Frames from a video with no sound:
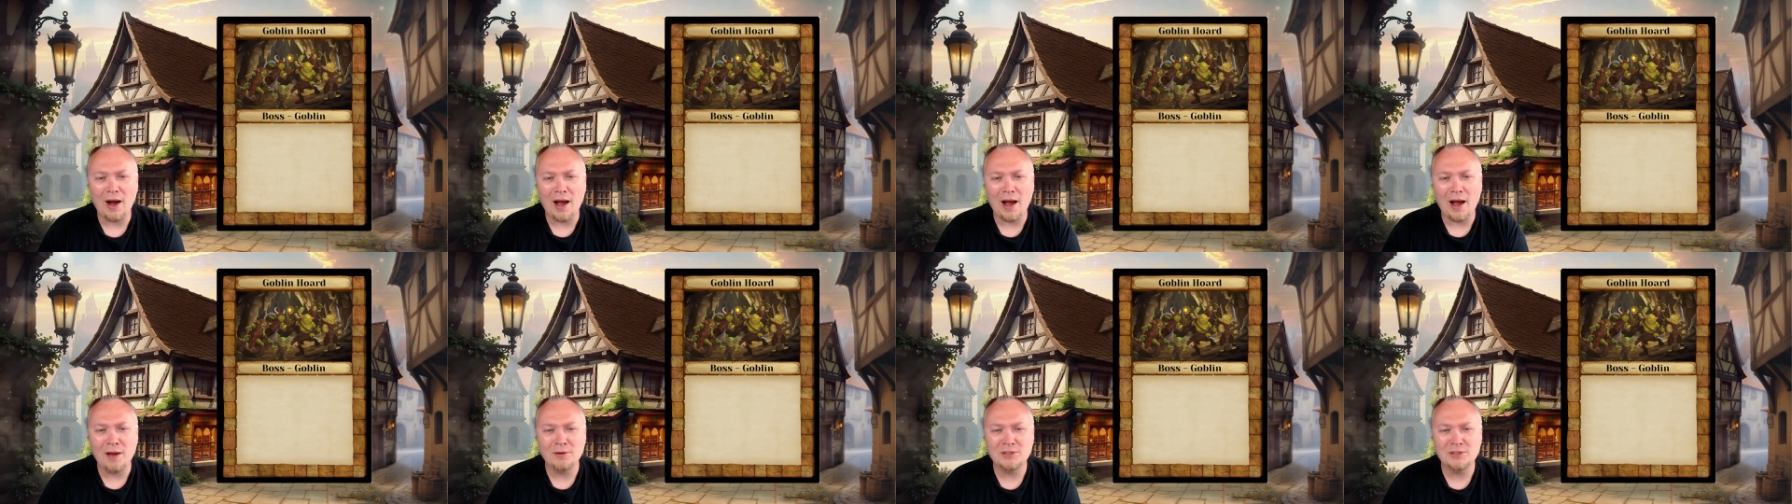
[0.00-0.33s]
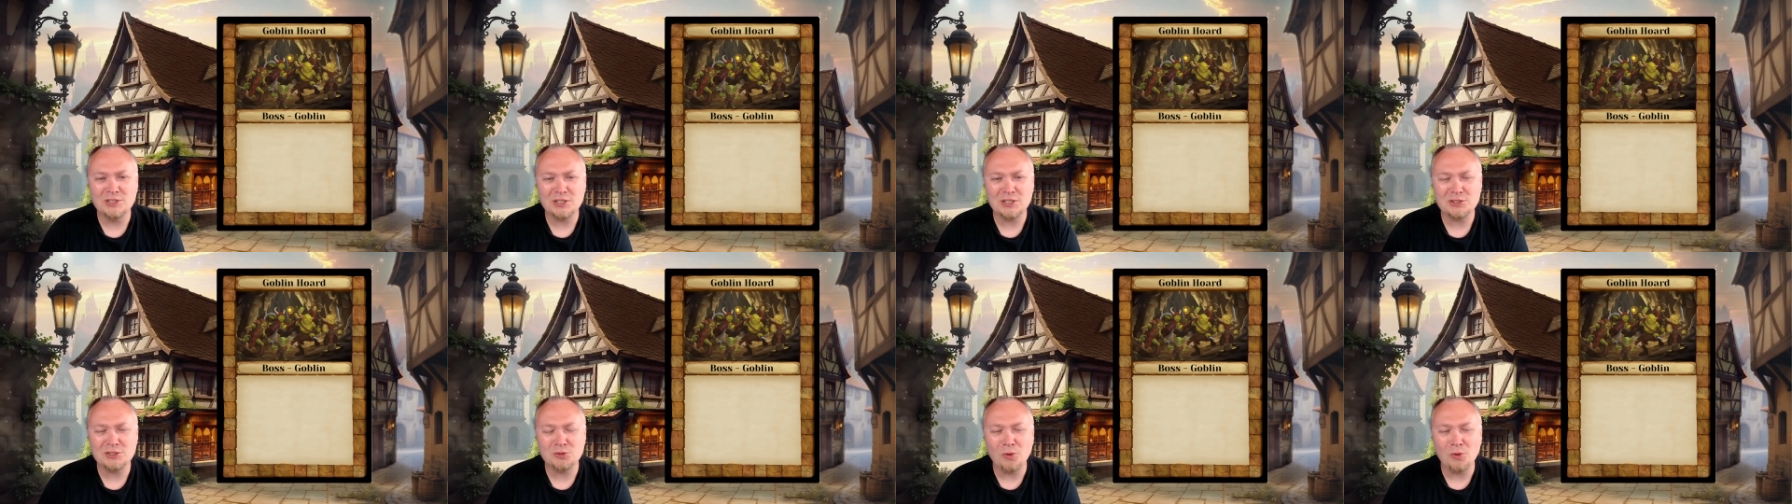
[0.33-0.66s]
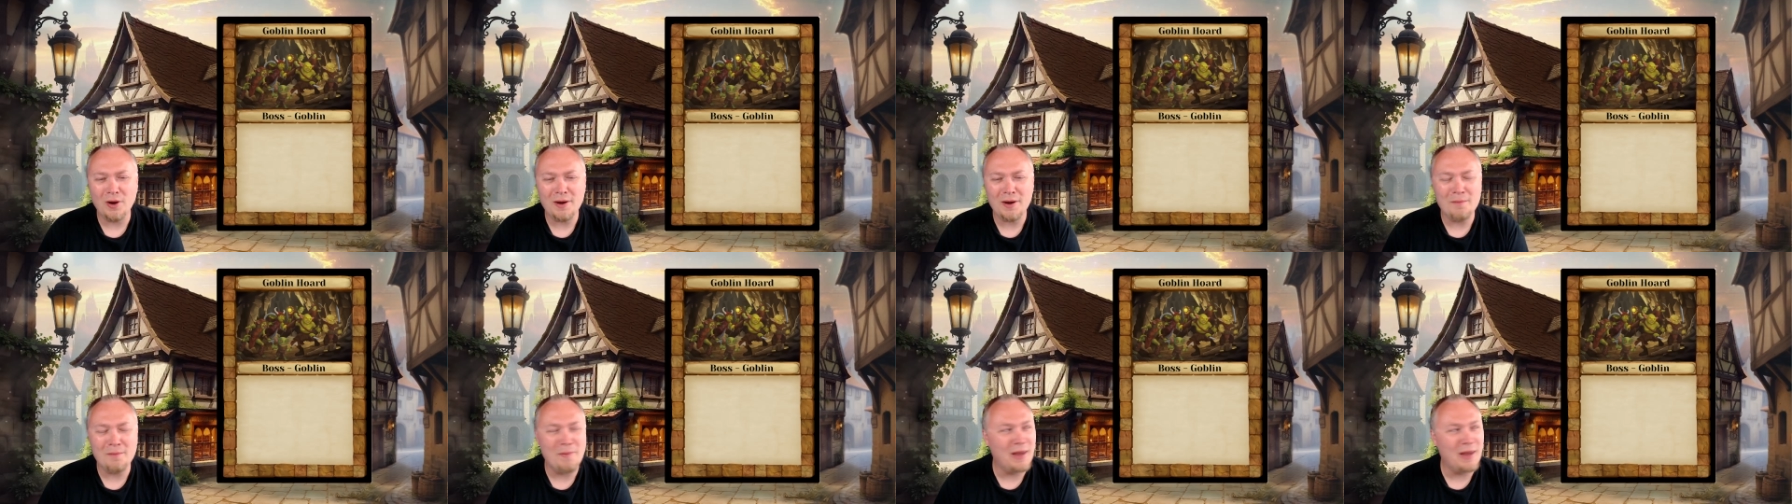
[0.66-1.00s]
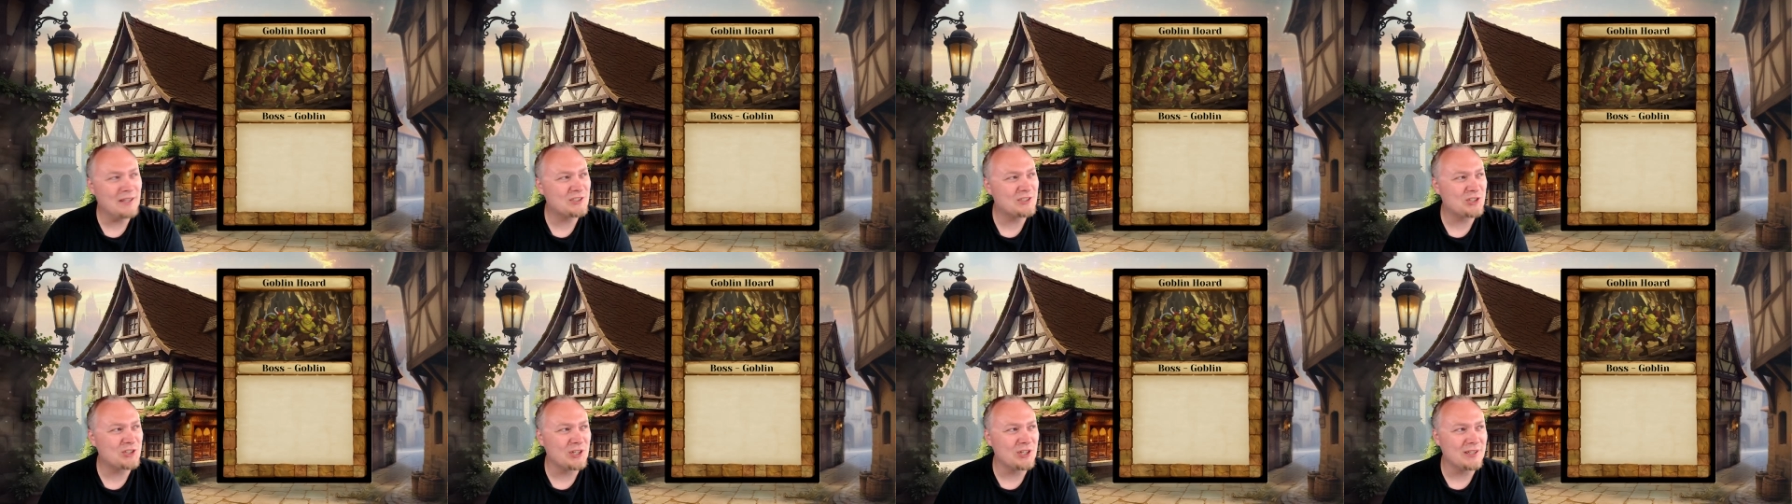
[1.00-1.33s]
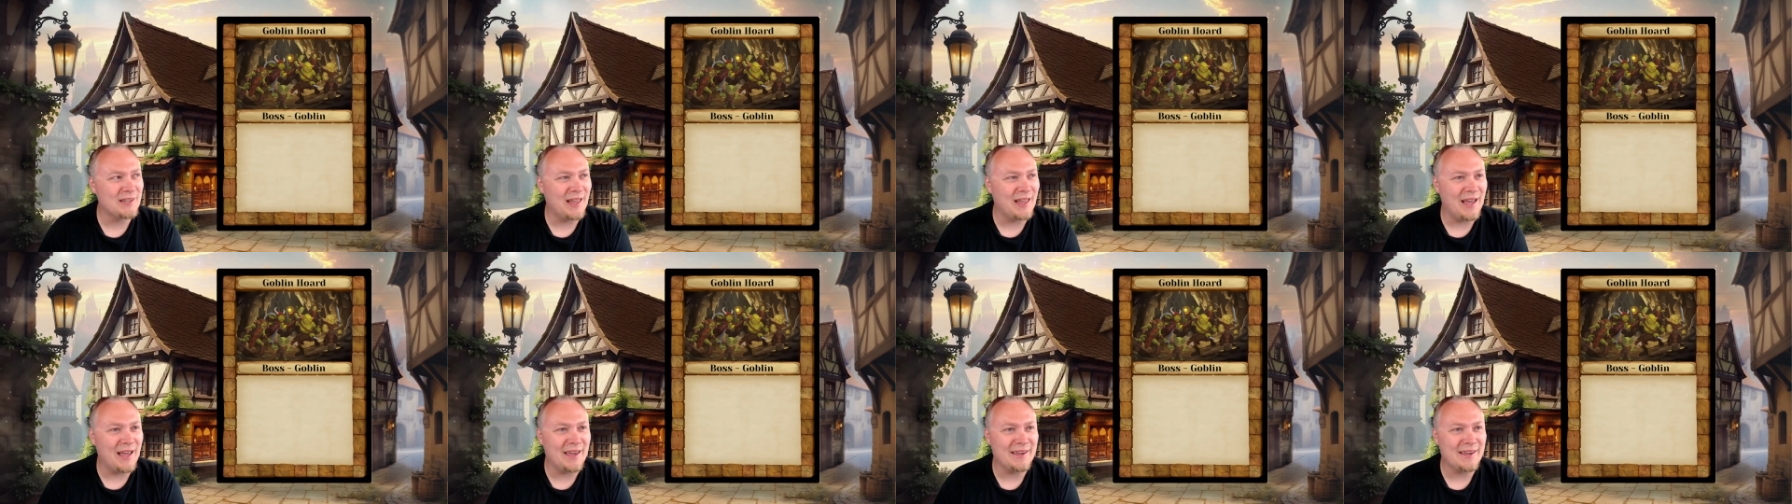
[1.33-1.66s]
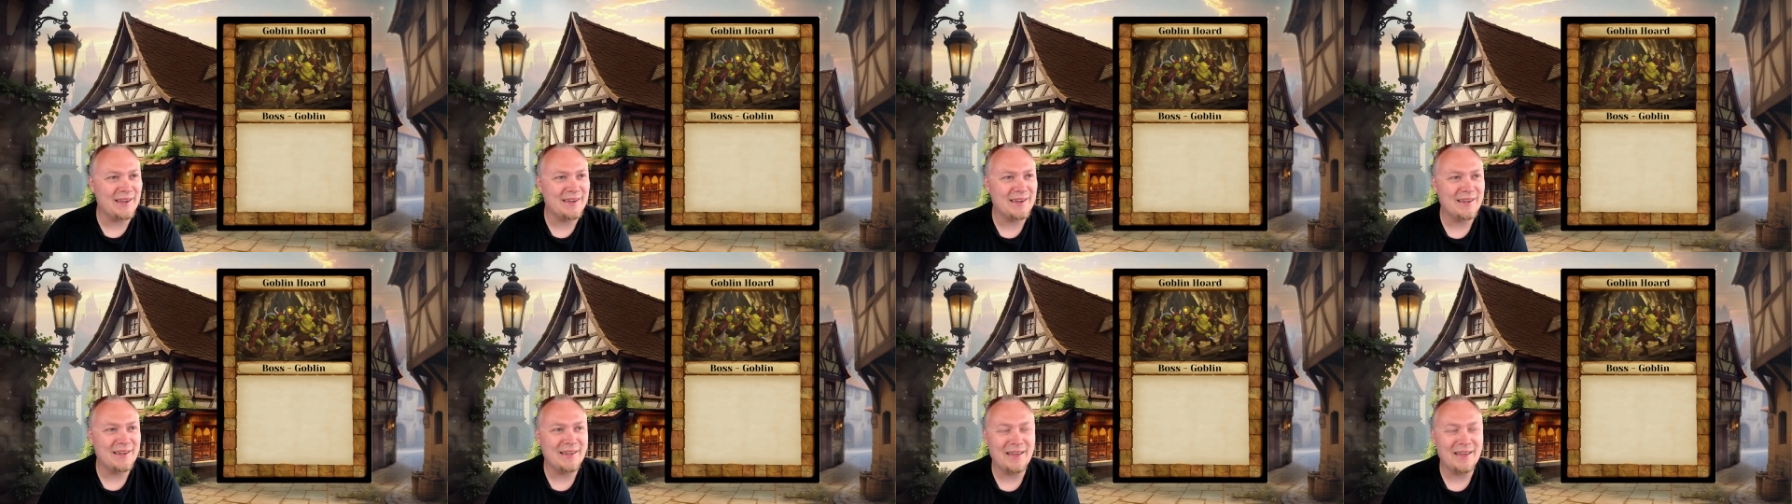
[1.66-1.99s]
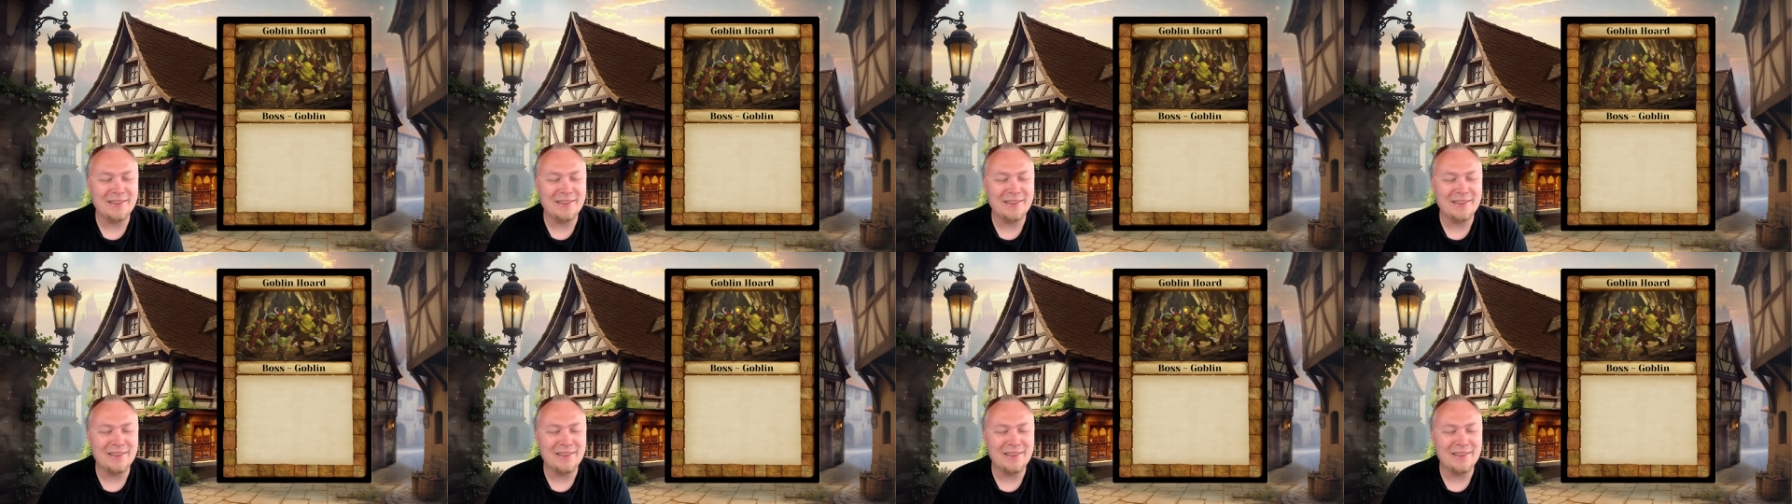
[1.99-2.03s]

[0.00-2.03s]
I just want to mention, like,